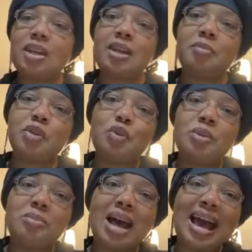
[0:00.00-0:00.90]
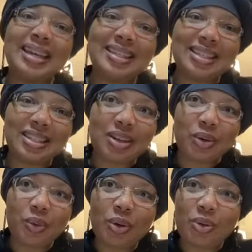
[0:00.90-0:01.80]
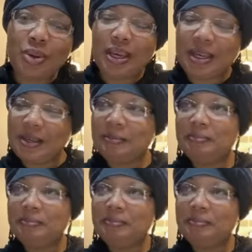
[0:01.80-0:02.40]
Let him scoop some ice real quick.